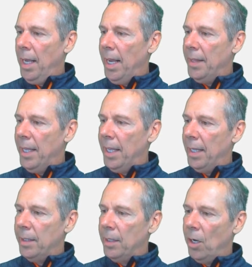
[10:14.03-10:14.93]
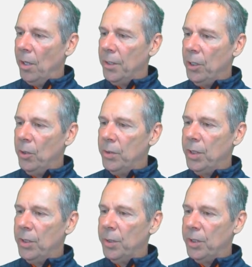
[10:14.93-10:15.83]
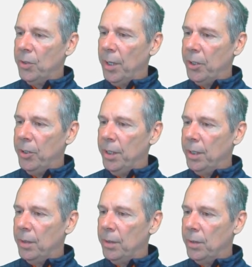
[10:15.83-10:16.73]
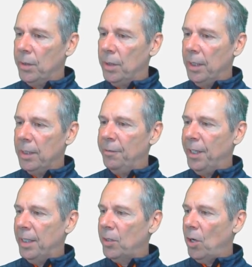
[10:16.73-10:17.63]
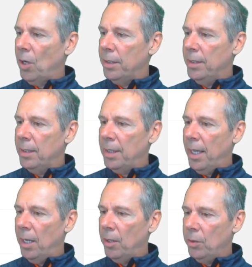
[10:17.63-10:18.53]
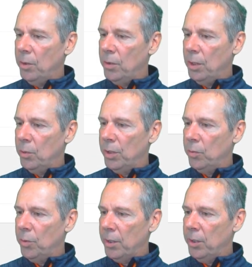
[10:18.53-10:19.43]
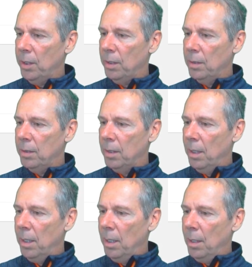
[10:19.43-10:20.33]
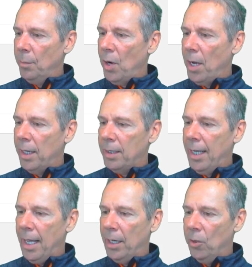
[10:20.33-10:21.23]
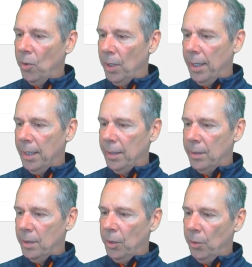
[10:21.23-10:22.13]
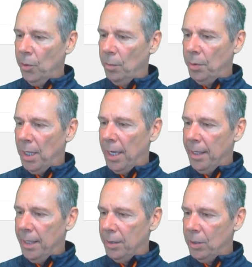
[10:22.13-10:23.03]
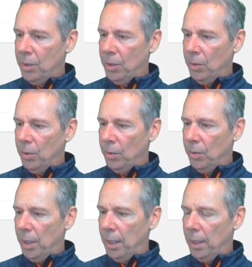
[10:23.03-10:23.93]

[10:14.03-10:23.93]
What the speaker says: And then on the usage restrictions, it's a fixed cart discount, usage restrictions, product categories. You're going to apply this to,